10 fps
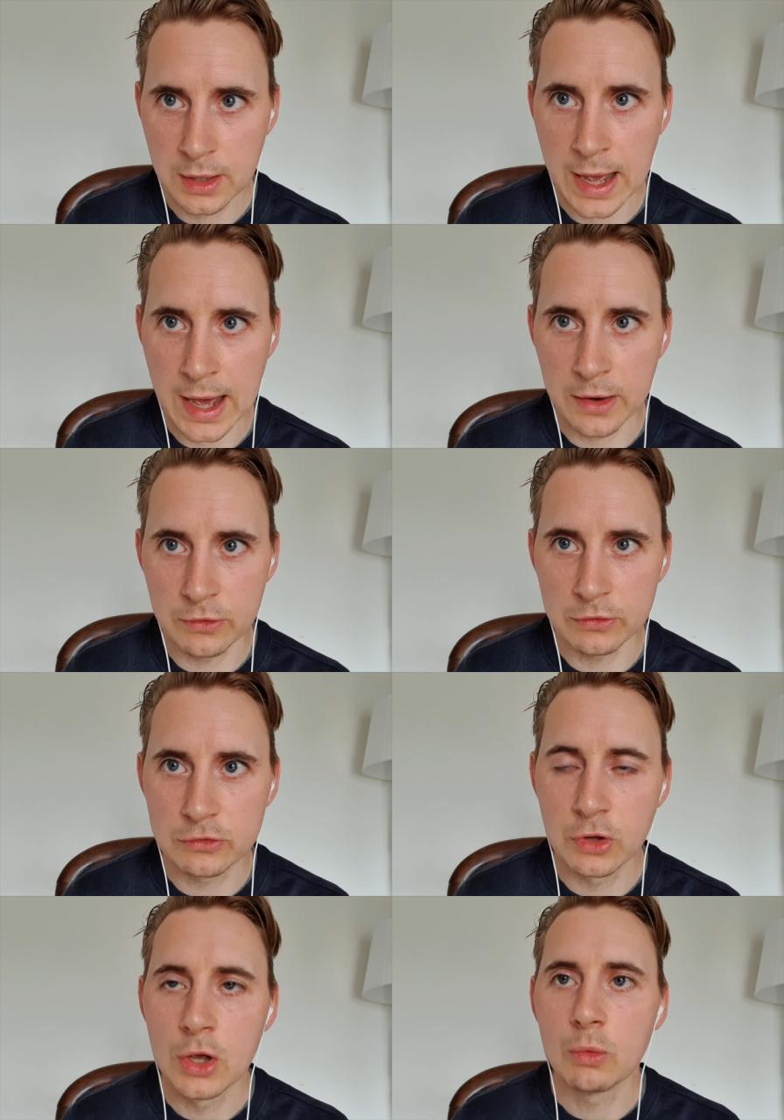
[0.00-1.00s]

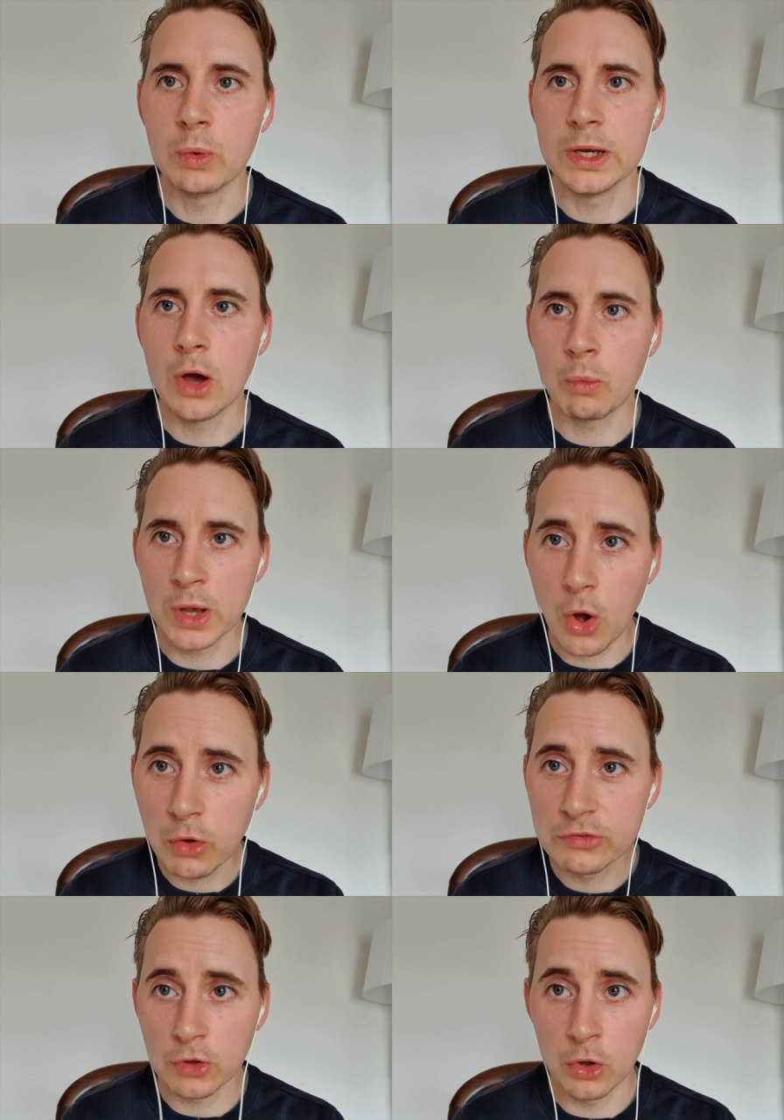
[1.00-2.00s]
And we know we
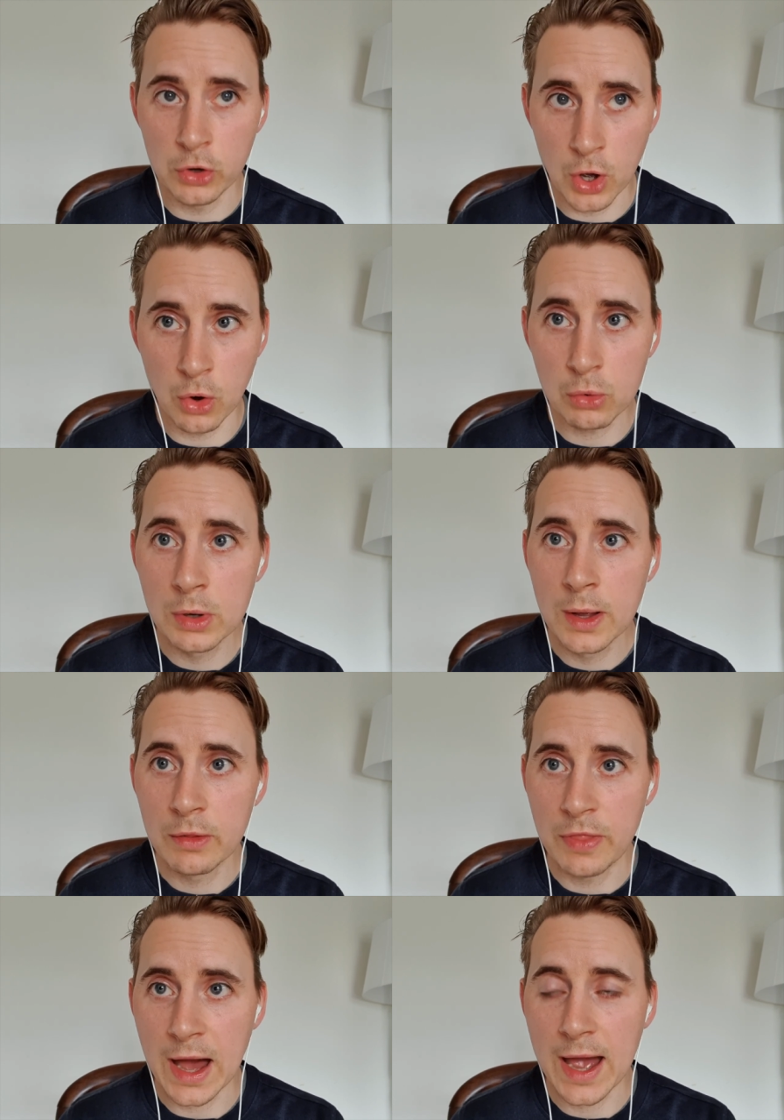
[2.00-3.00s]
also know
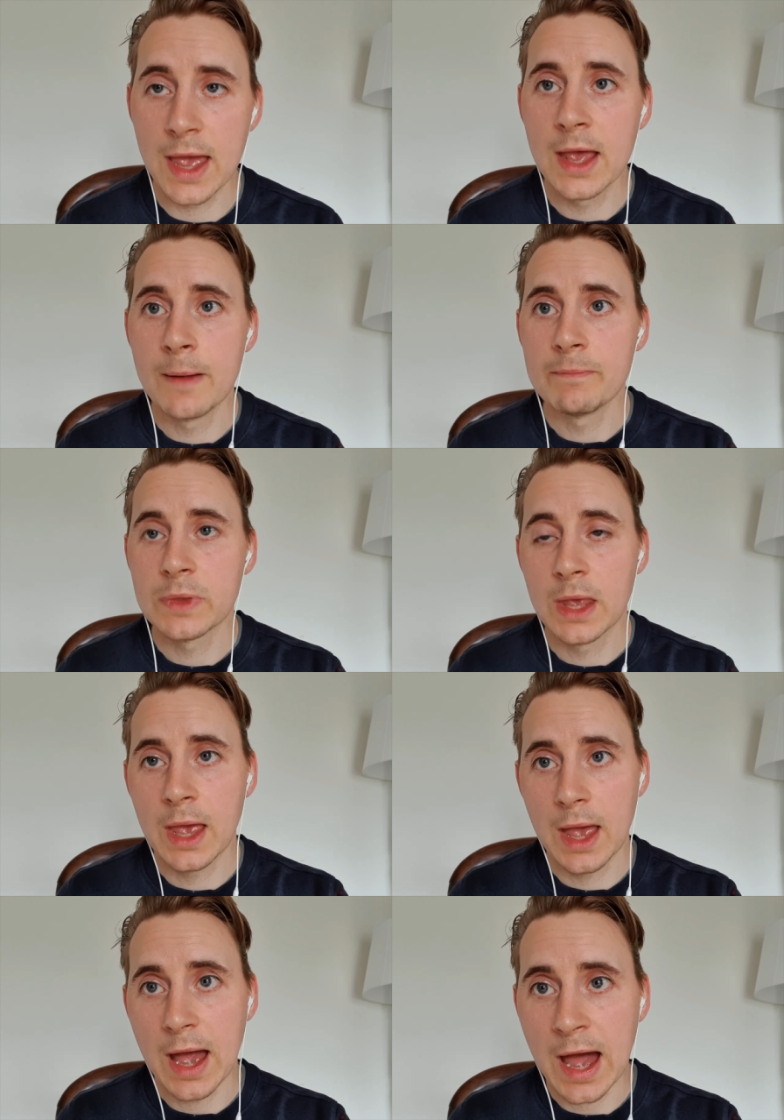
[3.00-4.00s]
that
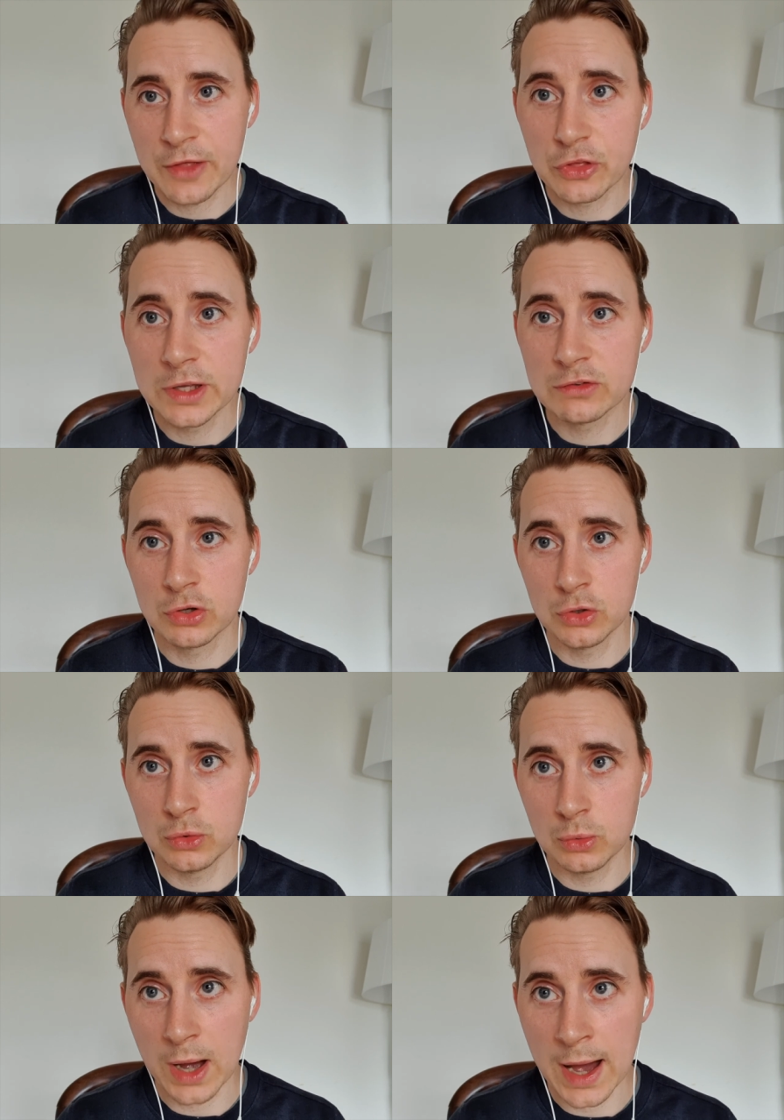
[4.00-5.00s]
athletes
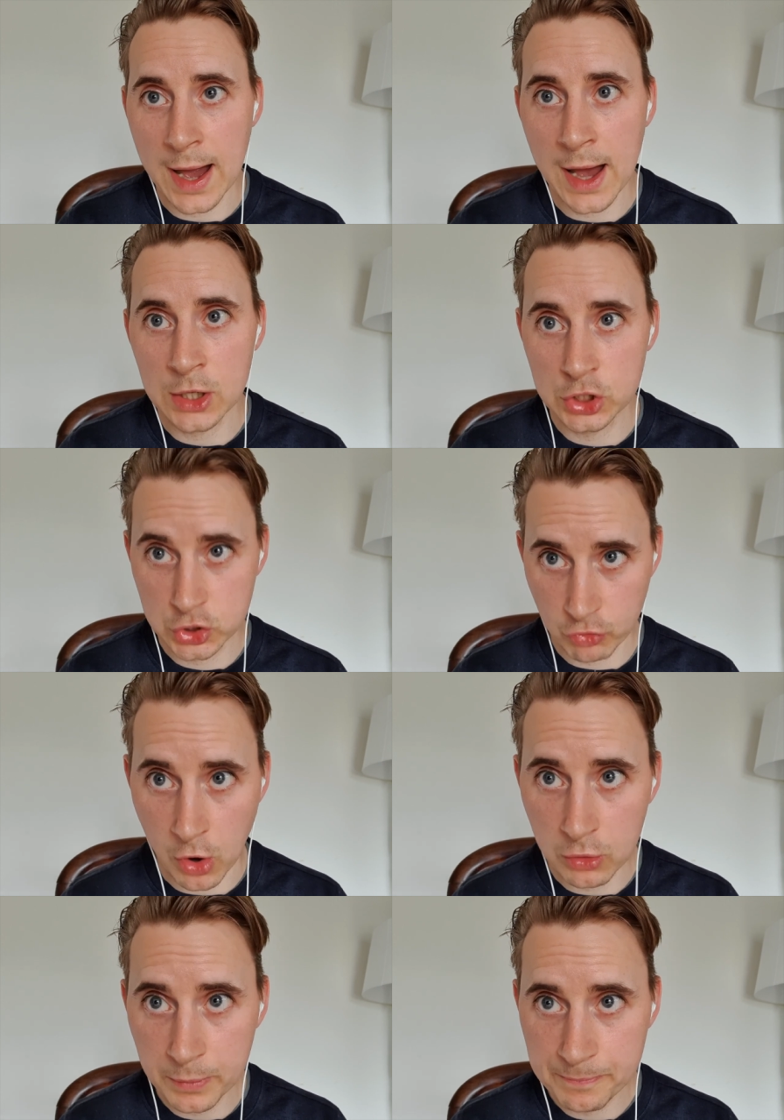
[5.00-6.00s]
who are
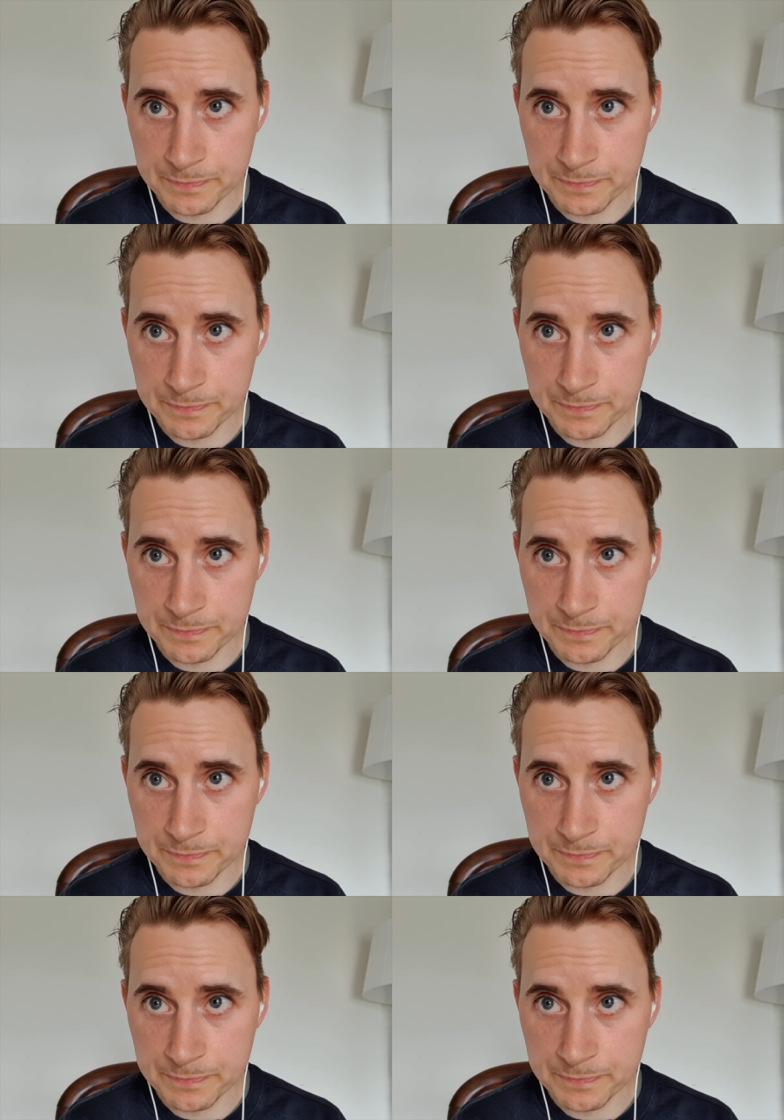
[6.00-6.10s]
strong